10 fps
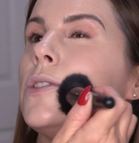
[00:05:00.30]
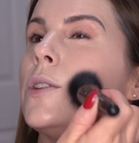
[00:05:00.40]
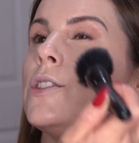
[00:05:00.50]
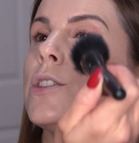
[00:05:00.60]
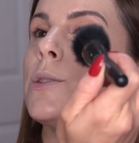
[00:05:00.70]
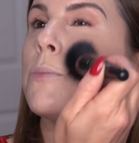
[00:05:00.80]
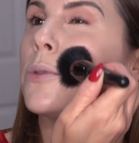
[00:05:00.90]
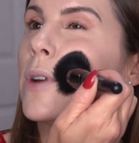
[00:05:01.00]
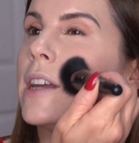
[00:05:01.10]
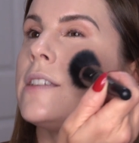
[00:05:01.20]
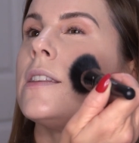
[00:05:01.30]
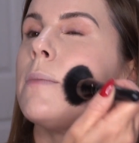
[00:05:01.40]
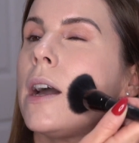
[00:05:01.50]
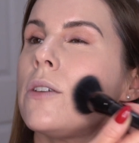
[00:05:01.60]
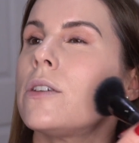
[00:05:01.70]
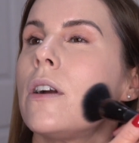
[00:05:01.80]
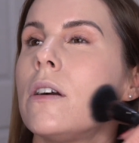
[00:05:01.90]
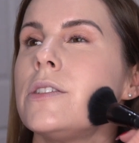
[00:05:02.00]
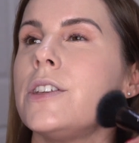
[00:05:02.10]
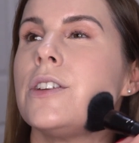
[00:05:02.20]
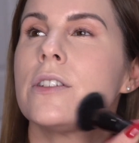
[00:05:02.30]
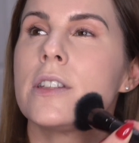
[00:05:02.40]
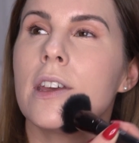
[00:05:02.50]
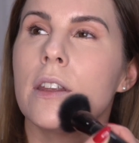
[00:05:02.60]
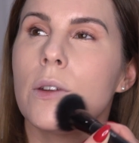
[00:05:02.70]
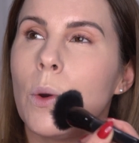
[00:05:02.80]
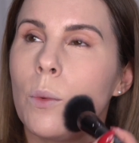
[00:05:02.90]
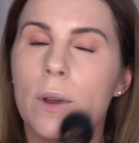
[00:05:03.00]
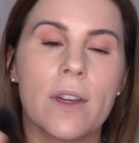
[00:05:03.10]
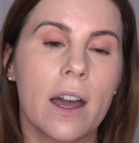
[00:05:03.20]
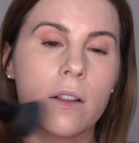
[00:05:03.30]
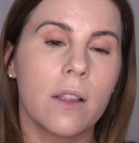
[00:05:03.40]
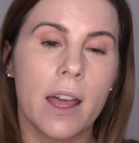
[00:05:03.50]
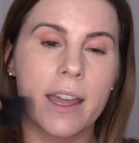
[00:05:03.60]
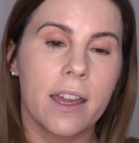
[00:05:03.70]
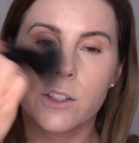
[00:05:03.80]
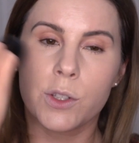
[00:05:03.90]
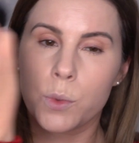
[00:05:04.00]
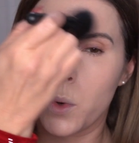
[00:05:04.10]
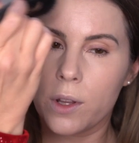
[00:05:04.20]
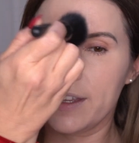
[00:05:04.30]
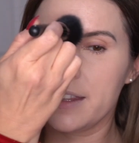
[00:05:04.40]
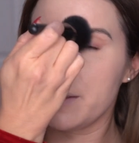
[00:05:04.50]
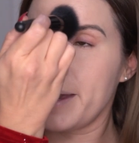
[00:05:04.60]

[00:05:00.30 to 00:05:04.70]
you can just press the powder onto your skin without like swirling the